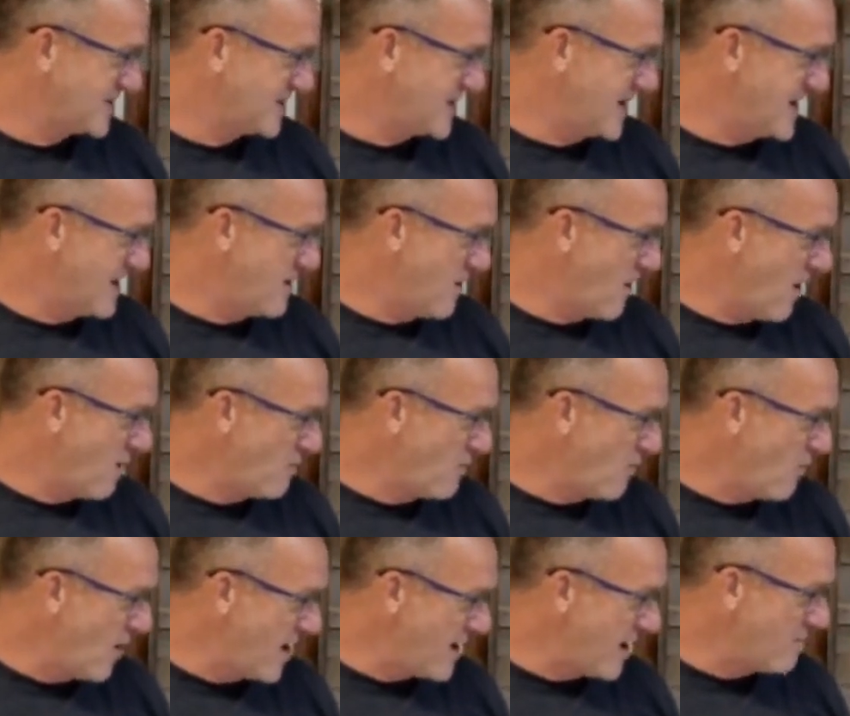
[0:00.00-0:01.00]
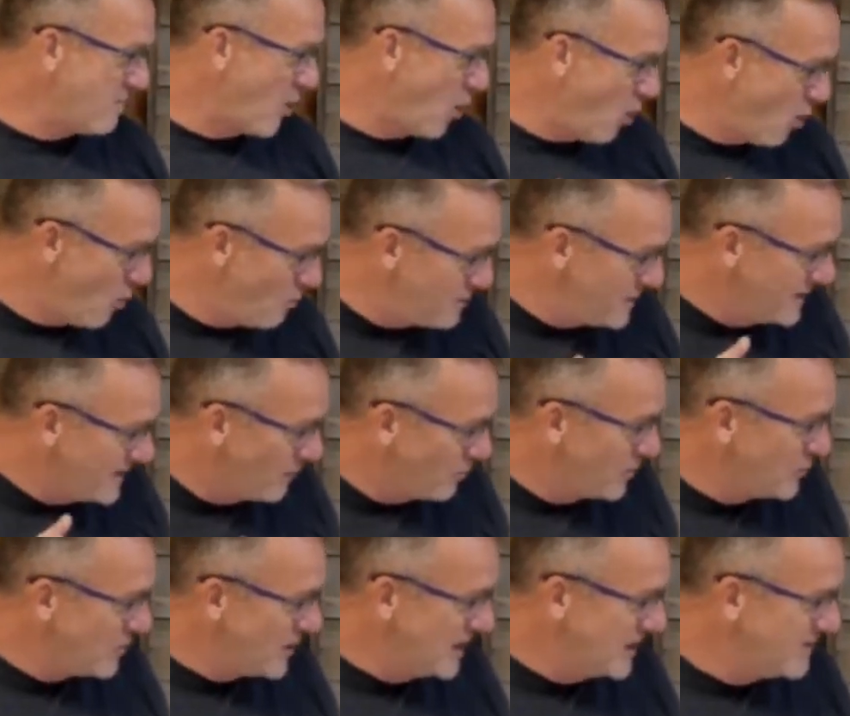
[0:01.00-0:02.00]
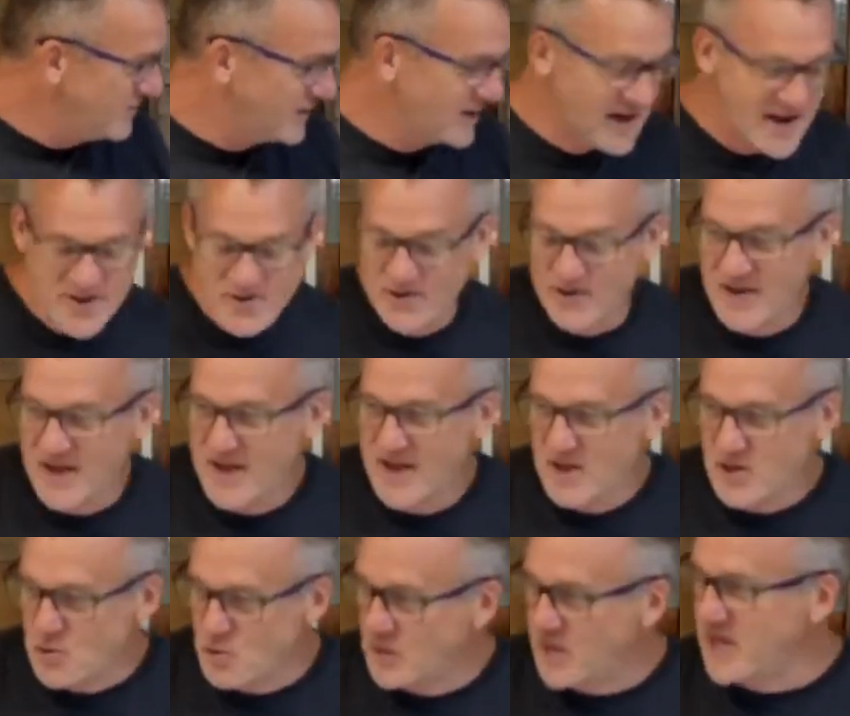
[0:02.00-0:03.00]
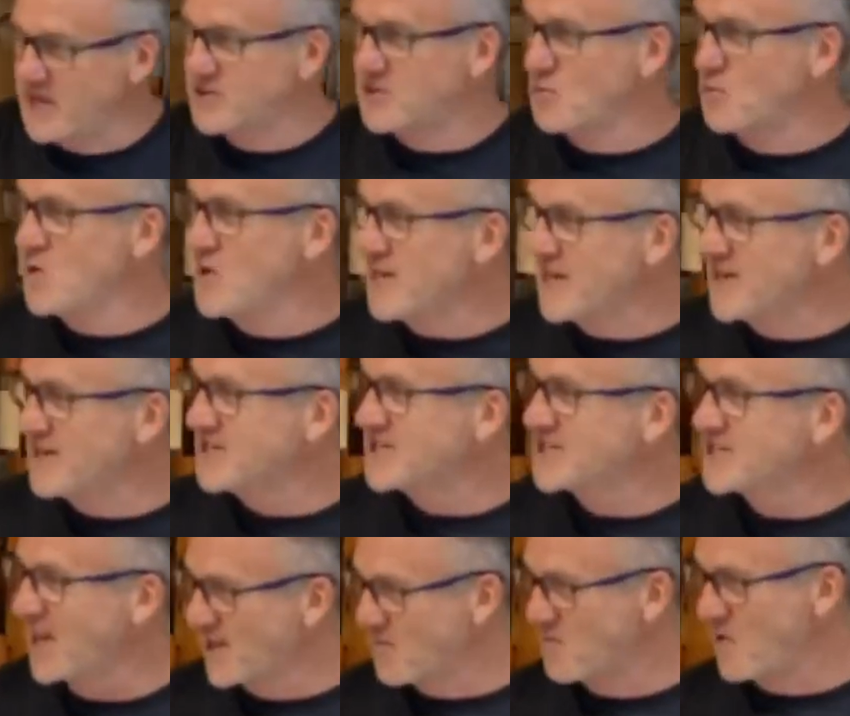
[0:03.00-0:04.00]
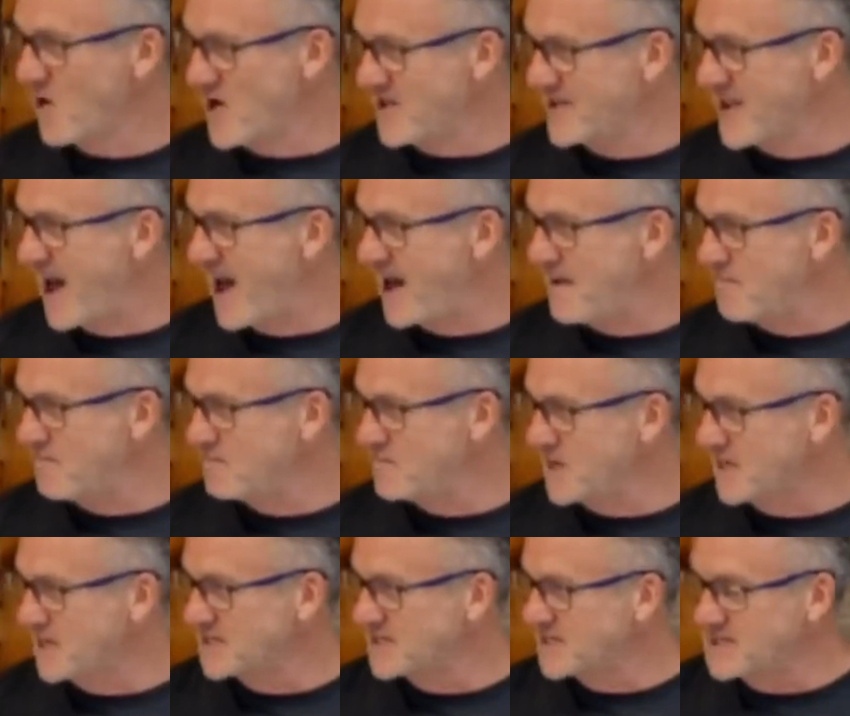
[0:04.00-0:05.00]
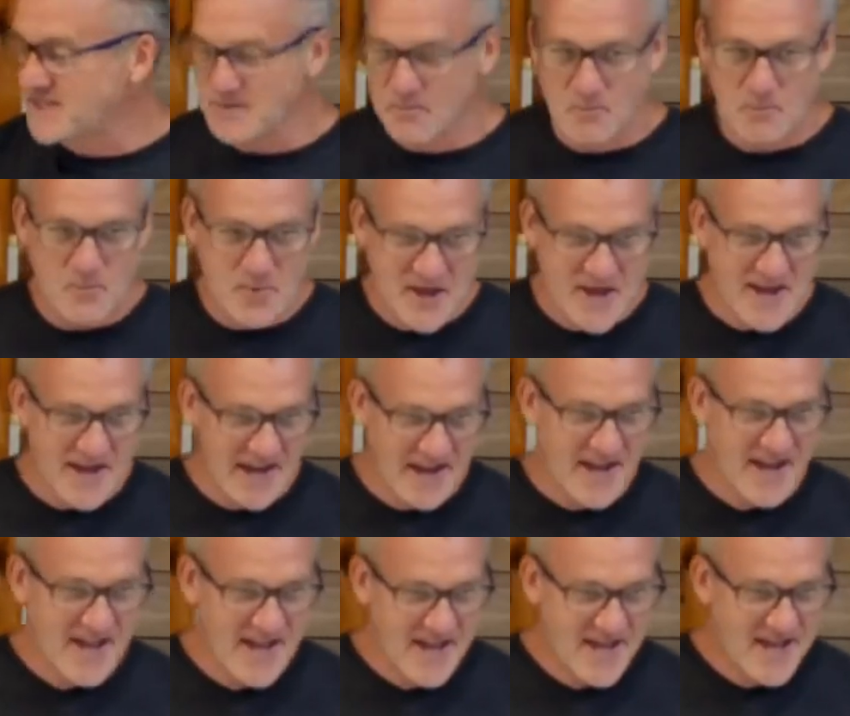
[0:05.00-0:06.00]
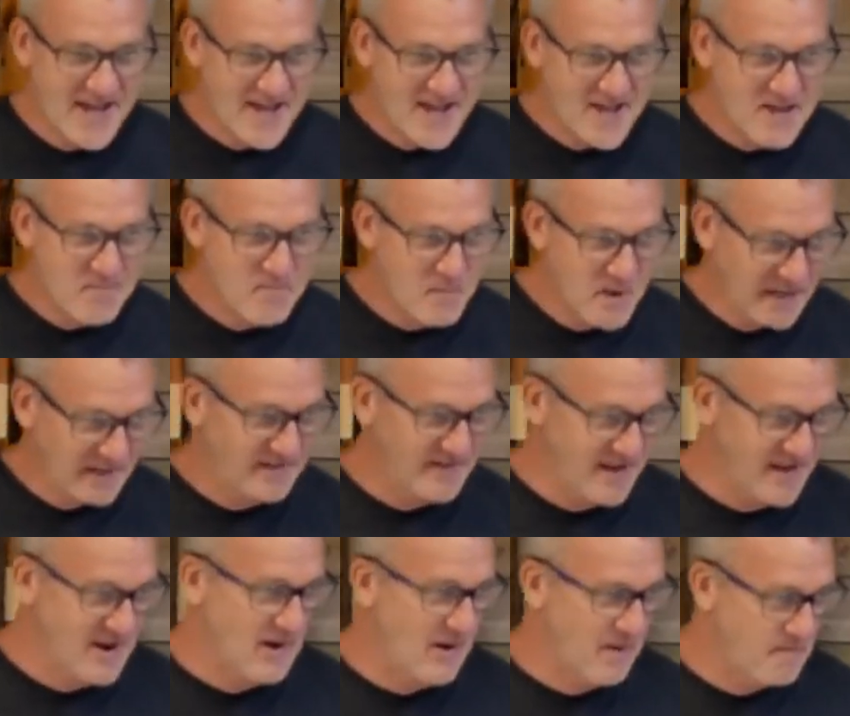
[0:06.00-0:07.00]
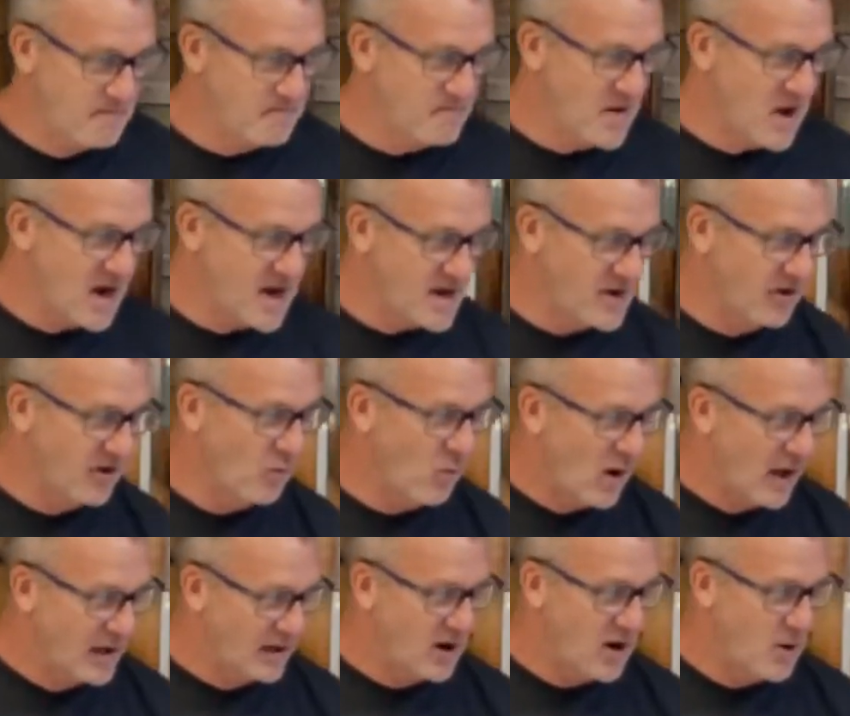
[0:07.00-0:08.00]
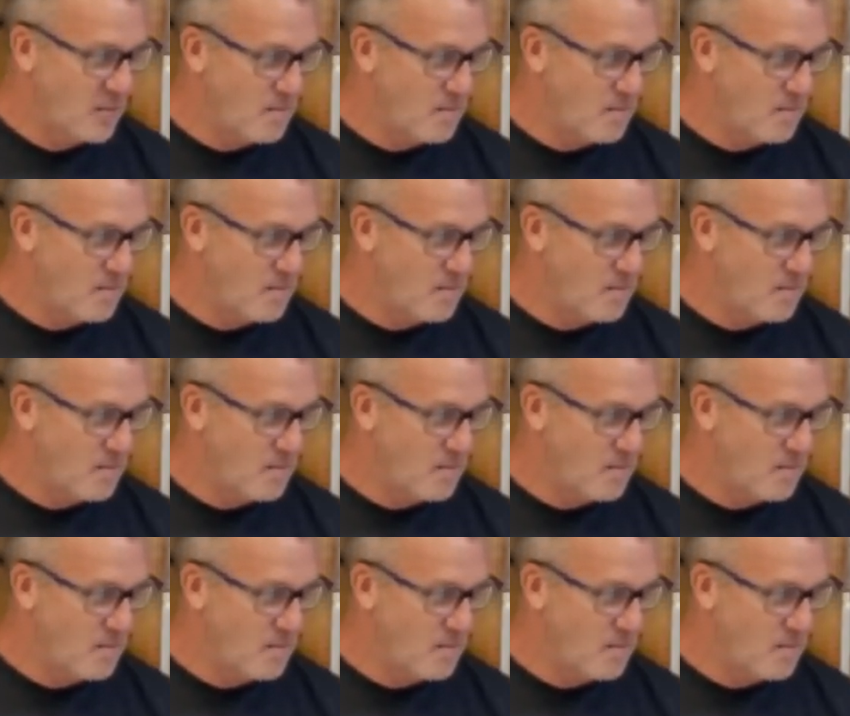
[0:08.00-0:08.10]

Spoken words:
And I'm hoping that when we leave today, you kids are really going to celebrate that, because big, big deal here at Well of Hope.